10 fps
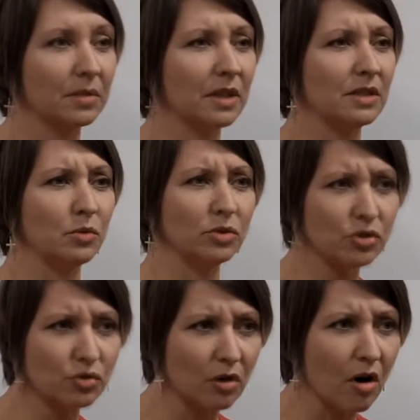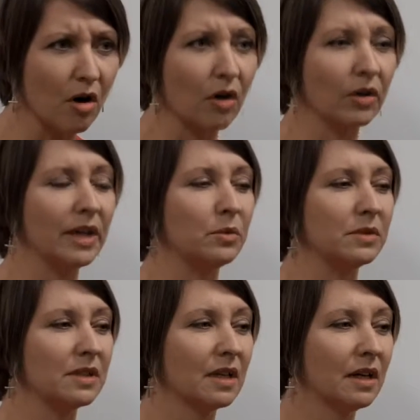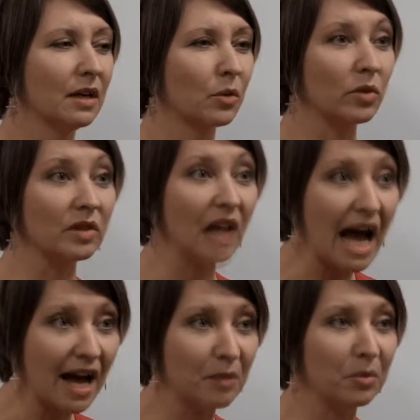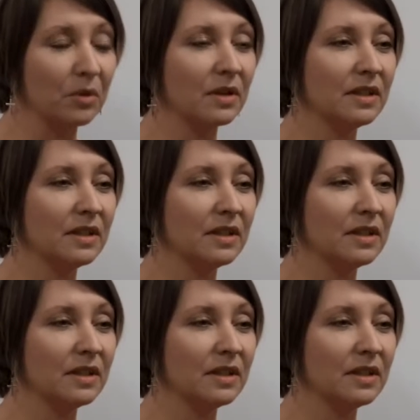because he was strong, he was reliable.